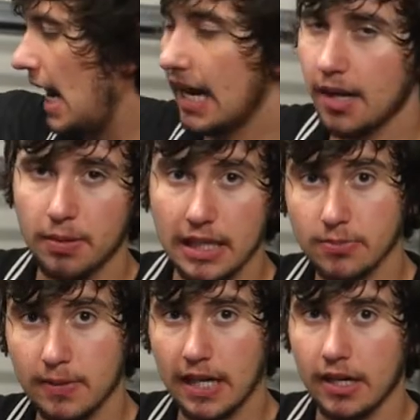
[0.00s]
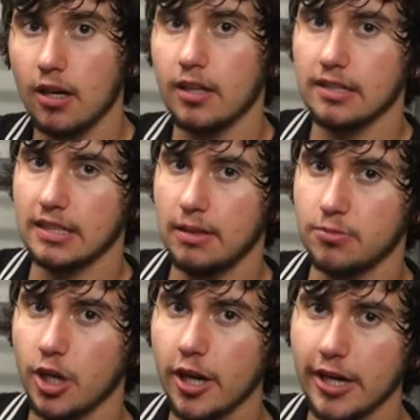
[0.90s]
and a plasma cutter on the same
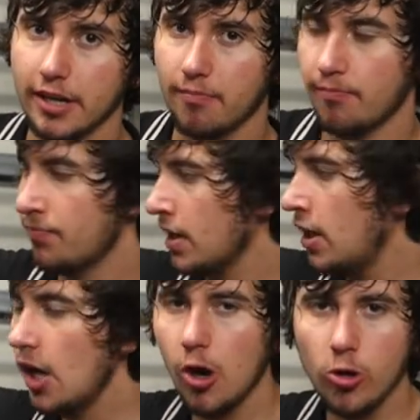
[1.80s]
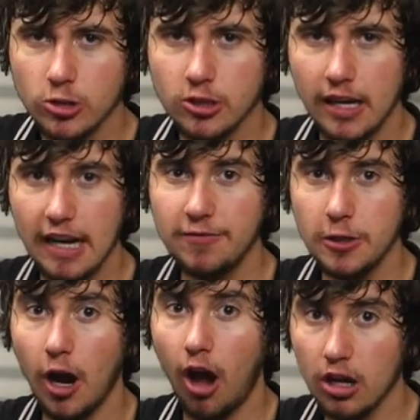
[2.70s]
circuit. Also, if
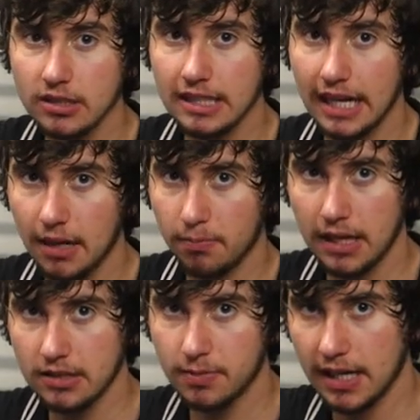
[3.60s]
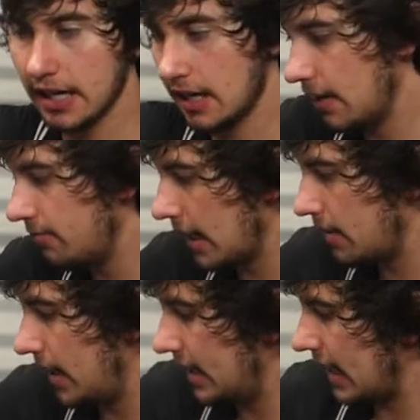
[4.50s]
you are to get a plasma cutter, I'd
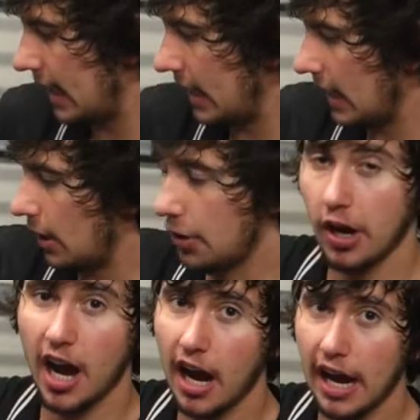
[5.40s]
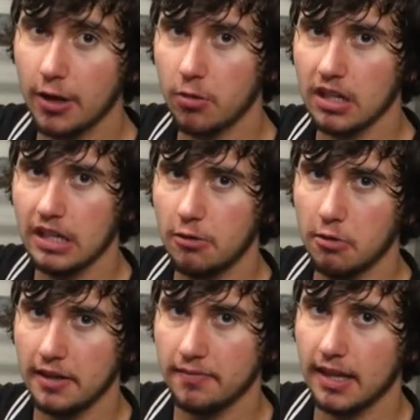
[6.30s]
recommend getting a high quality
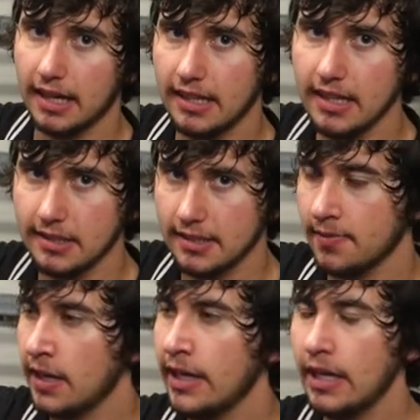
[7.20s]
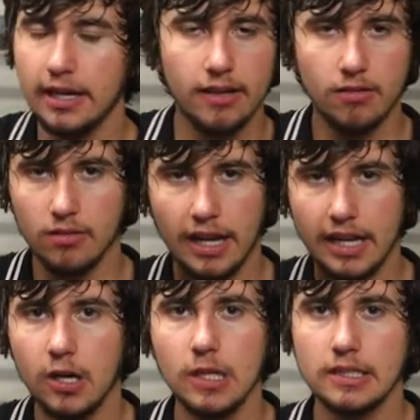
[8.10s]
one like this.
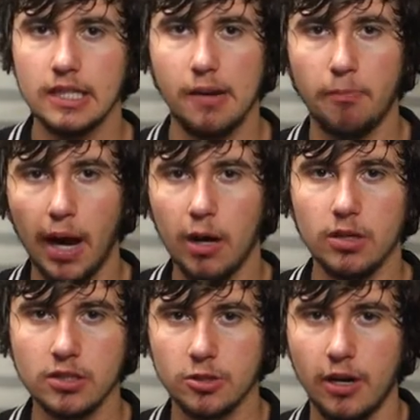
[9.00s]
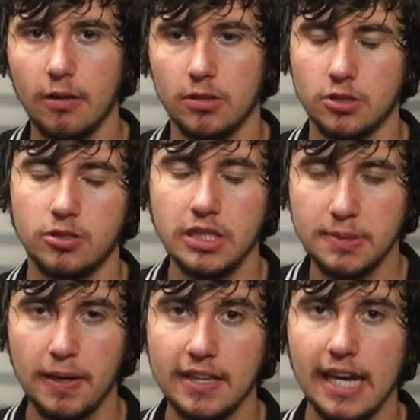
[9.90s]
Like I always say, buy once, cry once. Just
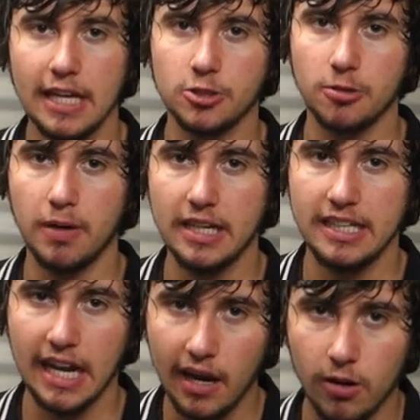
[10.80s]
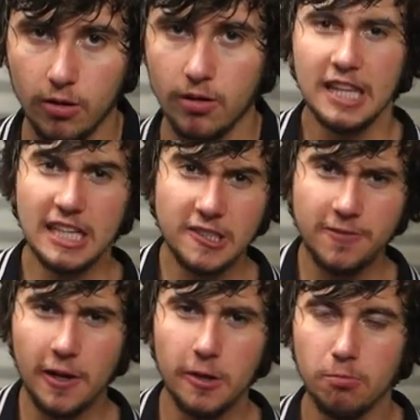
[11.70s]
spend the extra money now. Thanks
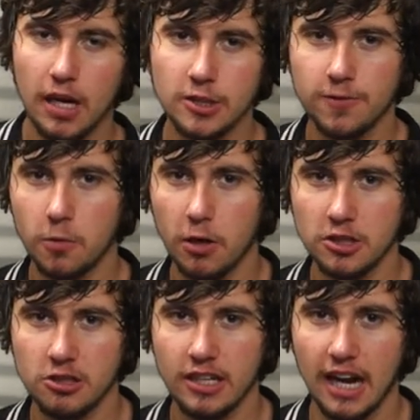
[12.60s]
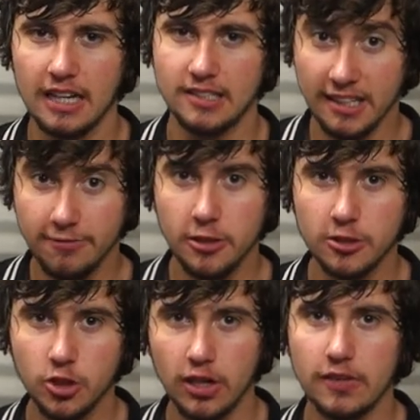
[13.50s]
very much for watching, guys. If you
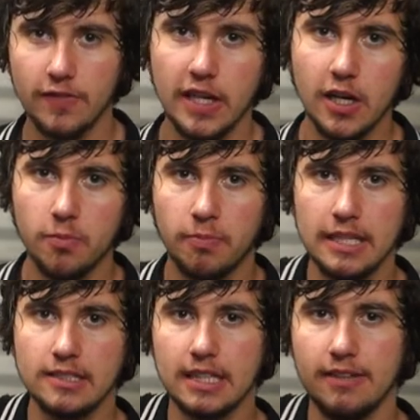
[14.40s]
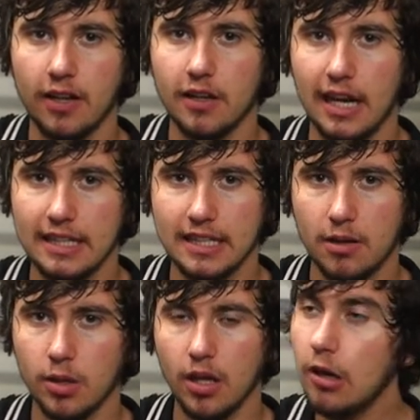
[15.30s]
enjoyed the video, please leave a like
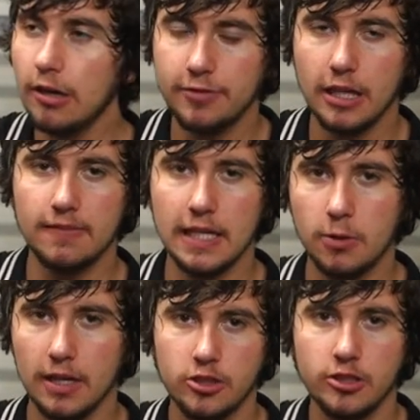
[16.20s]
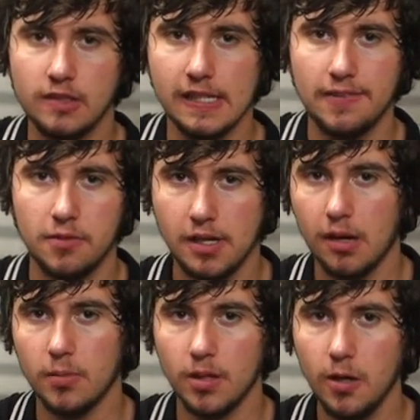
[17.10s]
down below. If you have any questions, leave them
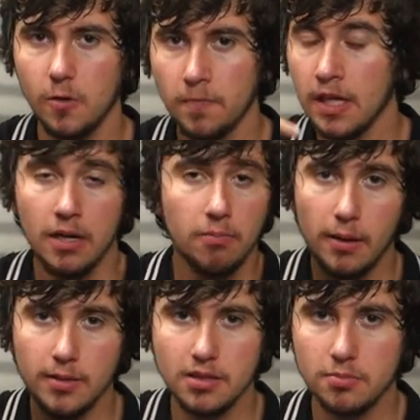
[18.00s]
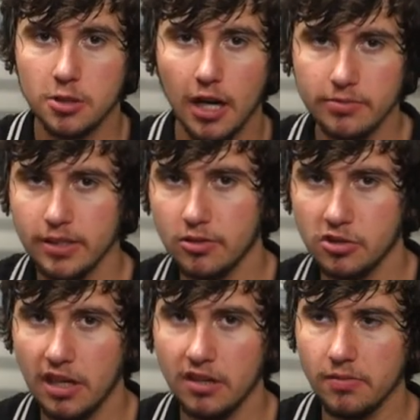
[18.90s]
down below. Maybe subscribe to the
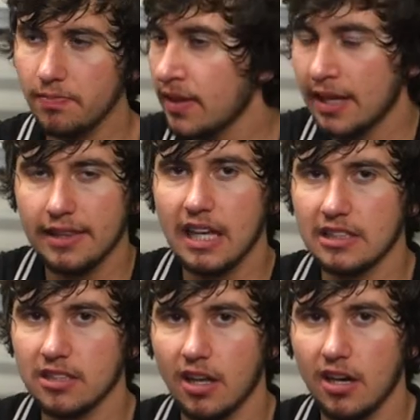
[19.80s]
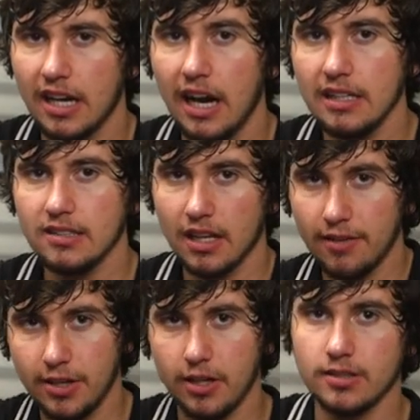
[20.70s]
channel. Thanks a lot, guys.
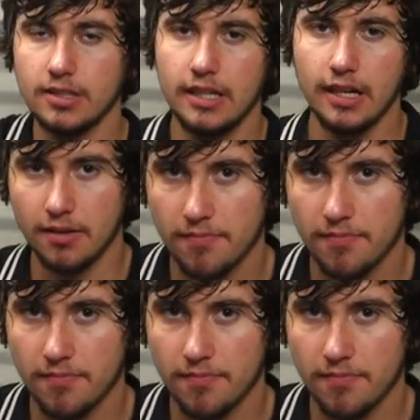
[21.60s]
Love y'all. See ya.